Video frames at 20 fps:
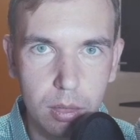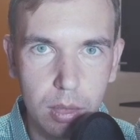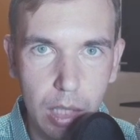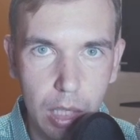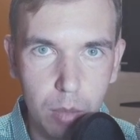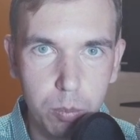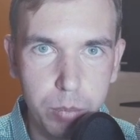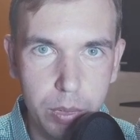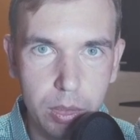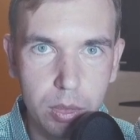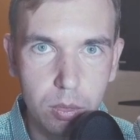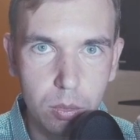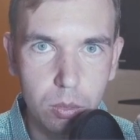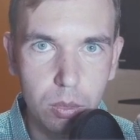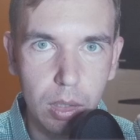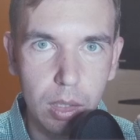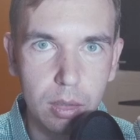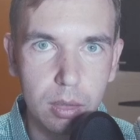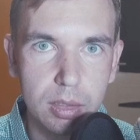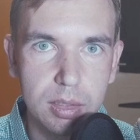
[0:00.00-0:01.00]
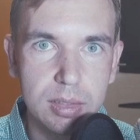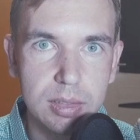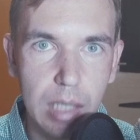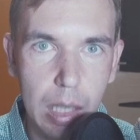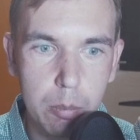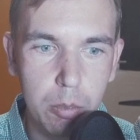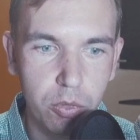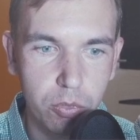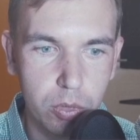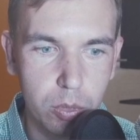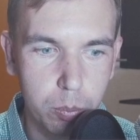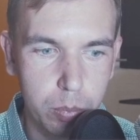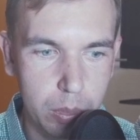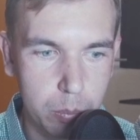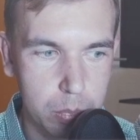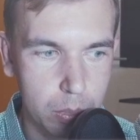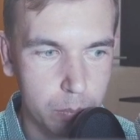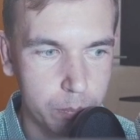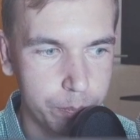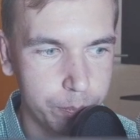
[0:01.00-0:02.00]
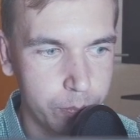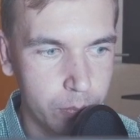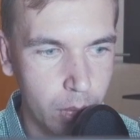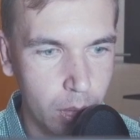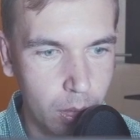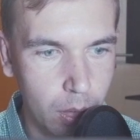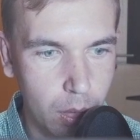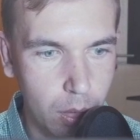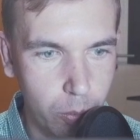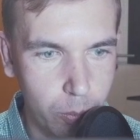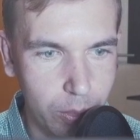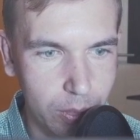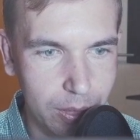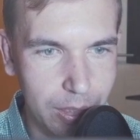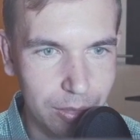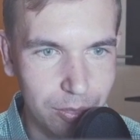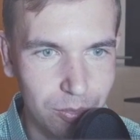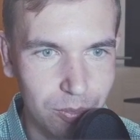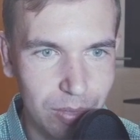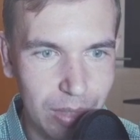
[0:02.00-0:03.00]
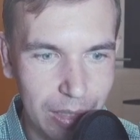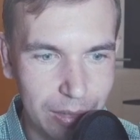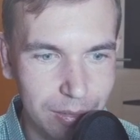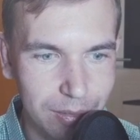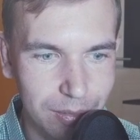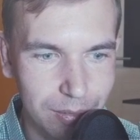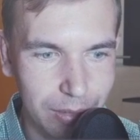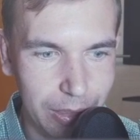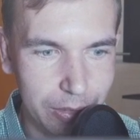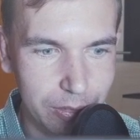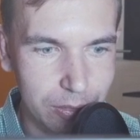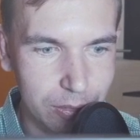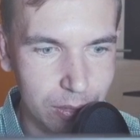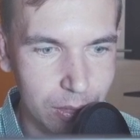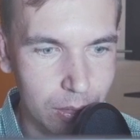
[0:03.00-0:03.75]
helping to at least some of the people. We'll get to that later.